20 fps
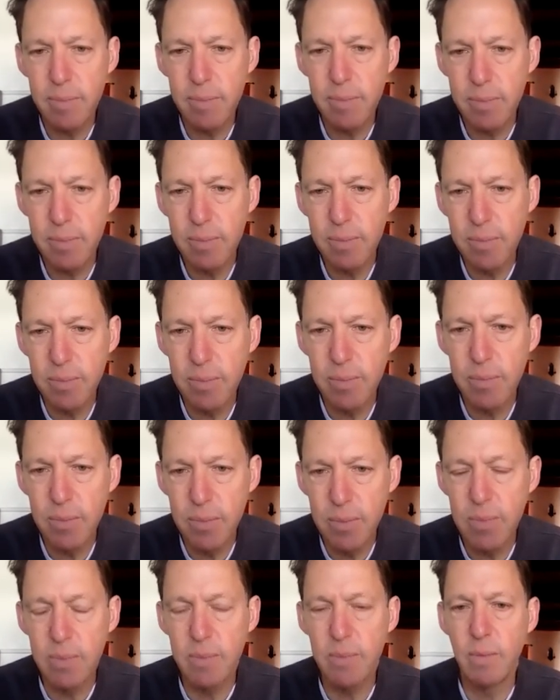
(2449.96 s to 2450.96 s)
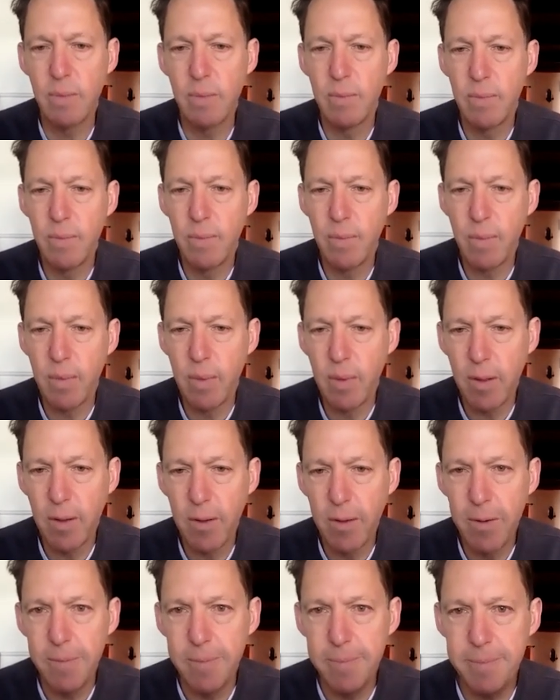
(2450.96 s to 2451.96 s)

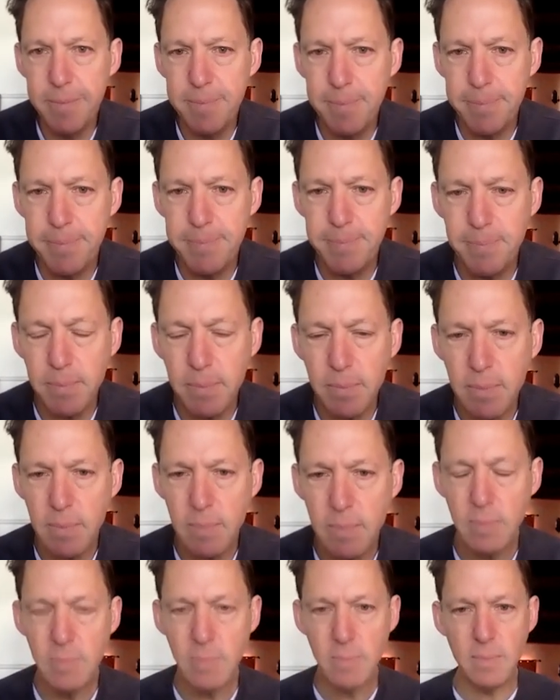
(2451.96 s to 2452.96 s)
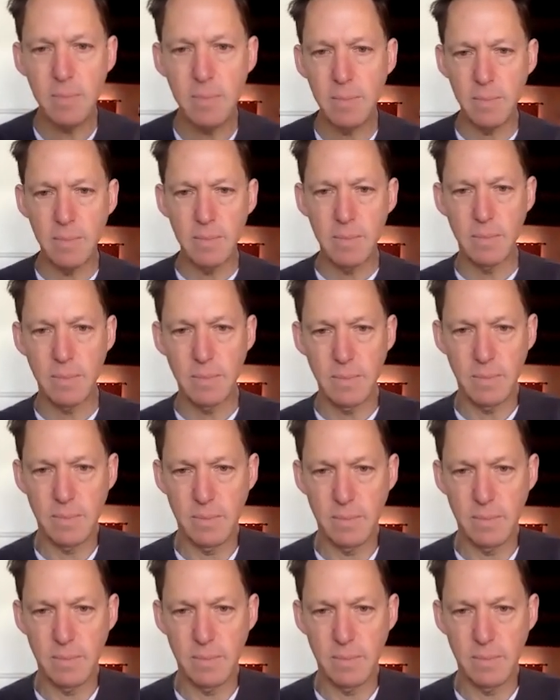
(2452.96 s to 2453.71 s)
The person shown says nothing.